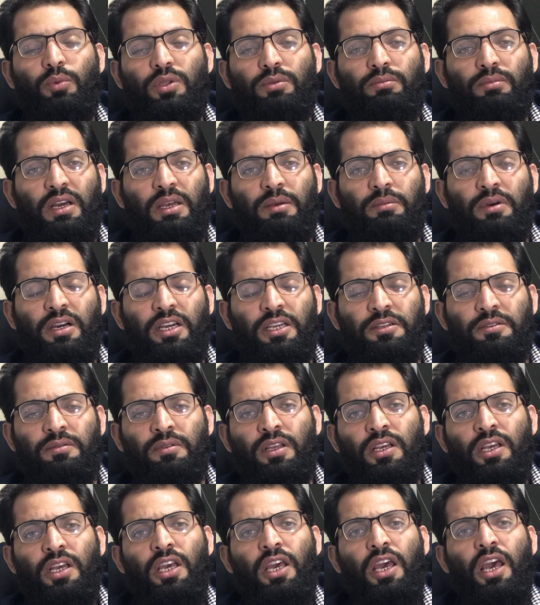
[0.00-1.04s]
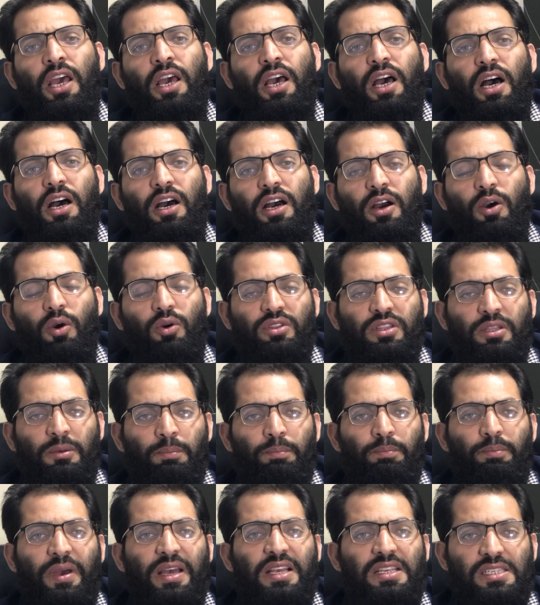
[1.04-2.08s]
with my mind? The
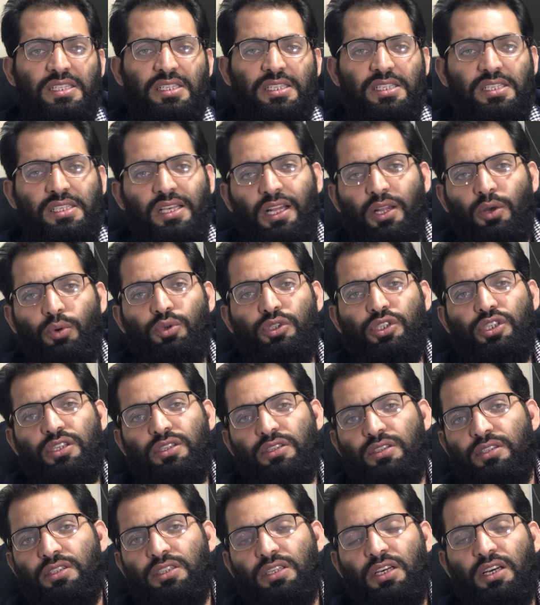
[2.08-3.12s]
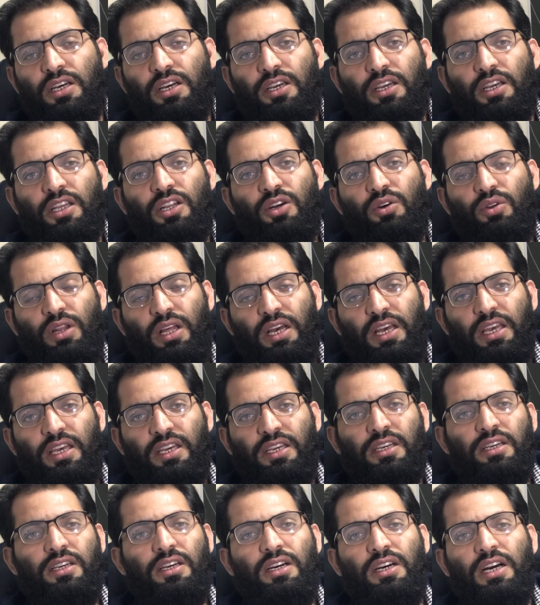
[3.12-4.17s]
best solutions,
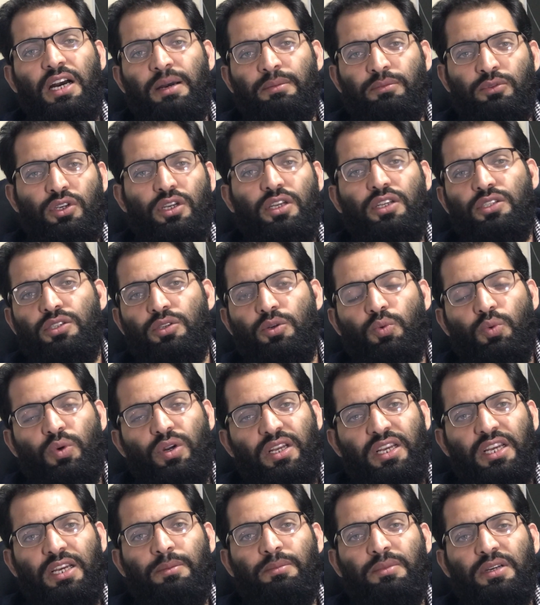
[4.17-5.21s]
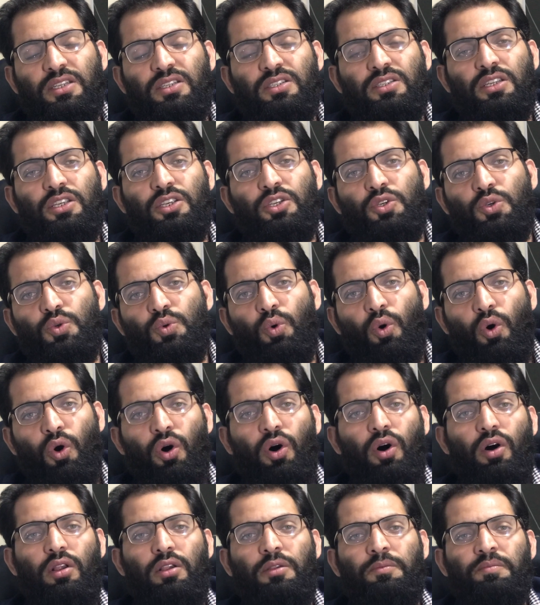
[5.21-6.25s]
I'm going to recommend you
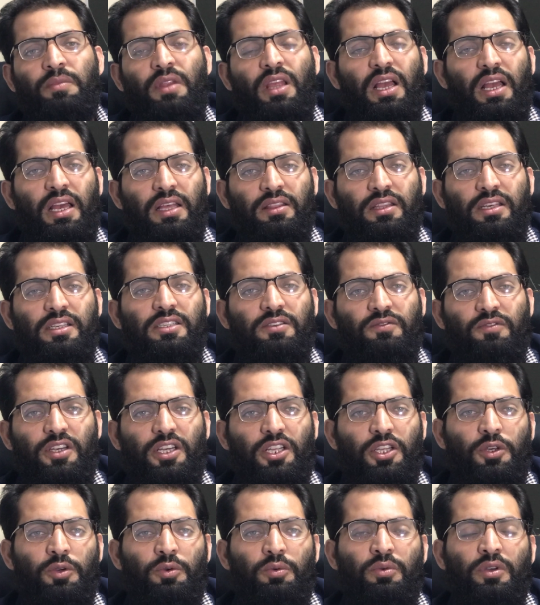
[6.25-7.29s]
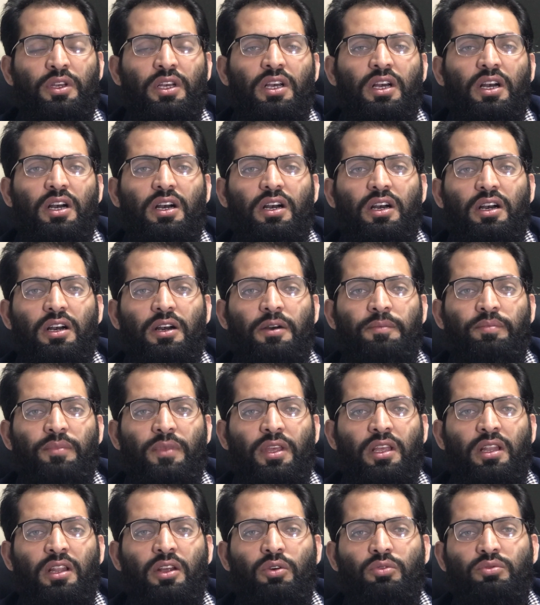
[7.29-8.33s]
all in this video.
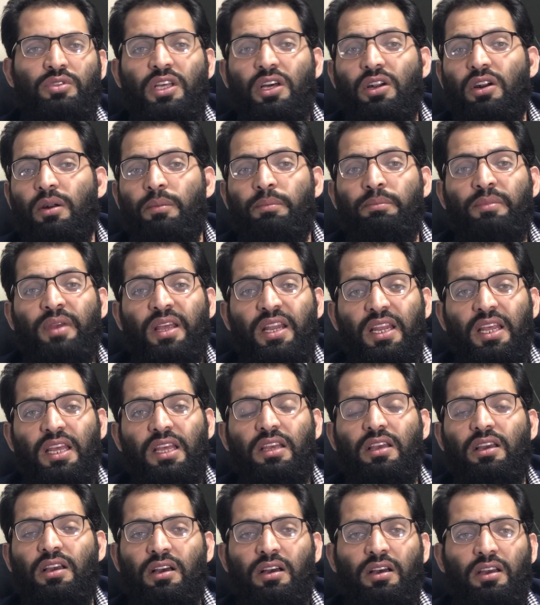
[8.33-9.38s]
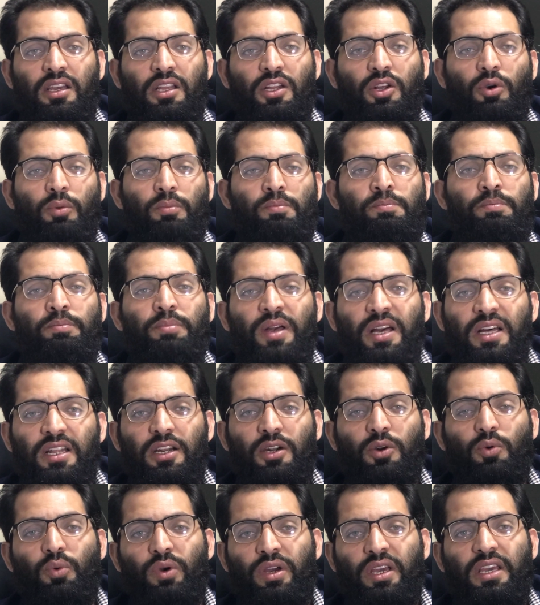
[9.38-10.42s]
There are many
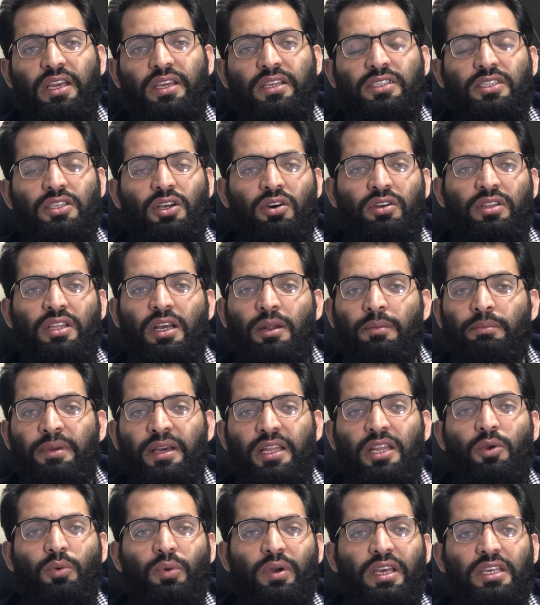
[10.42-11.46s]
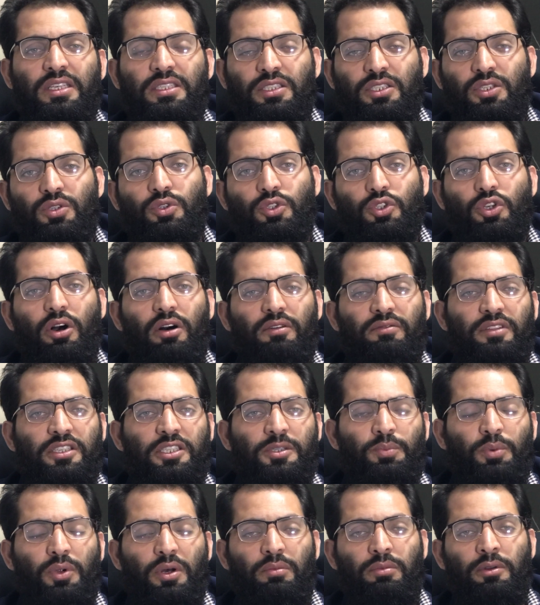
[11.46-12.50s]
better ways, or there are many ways to solve this
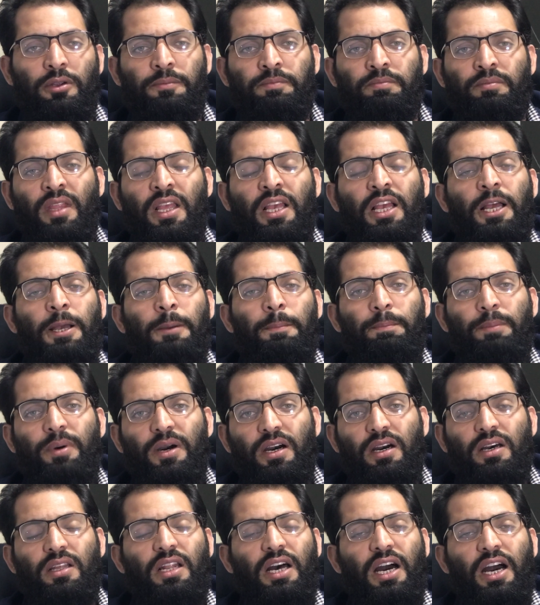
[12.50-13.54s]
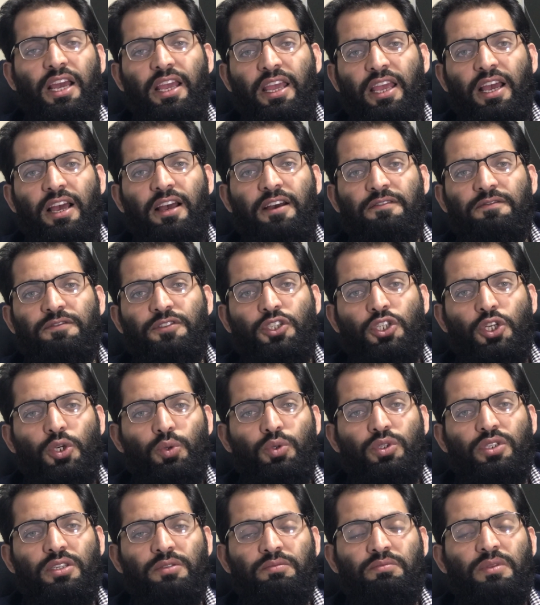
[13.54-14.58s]
problem, but I have
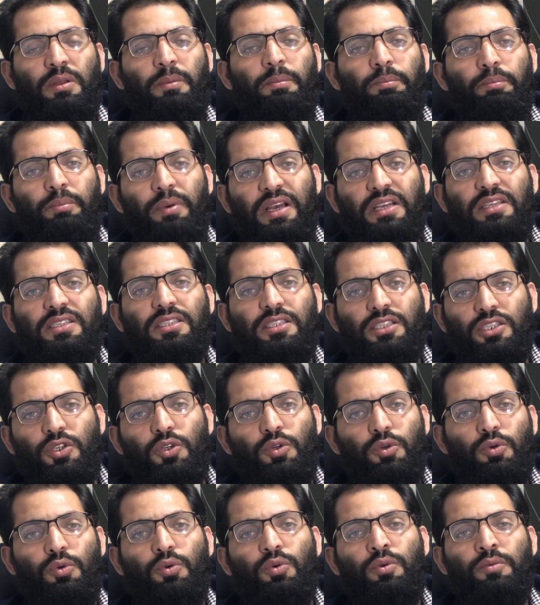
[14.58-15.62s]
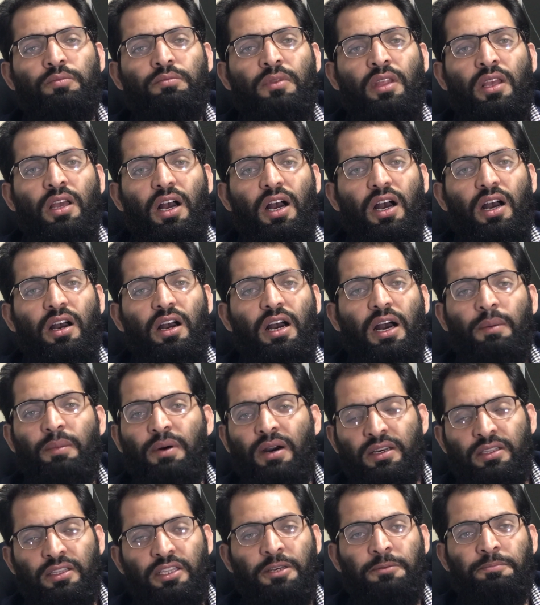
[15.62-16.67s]
chosen the best two
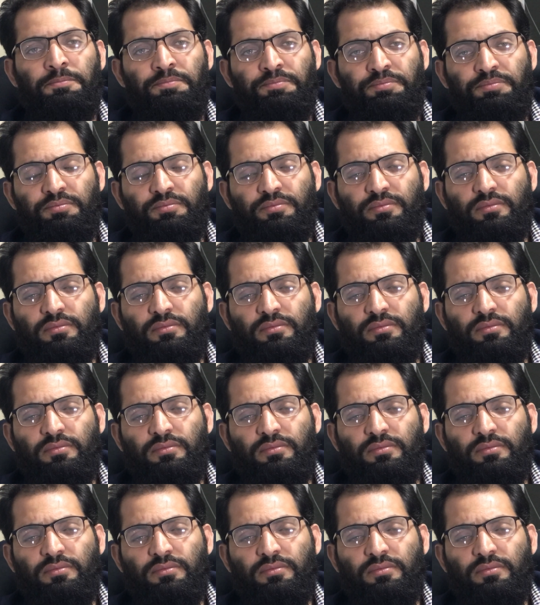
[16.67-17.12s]
among them.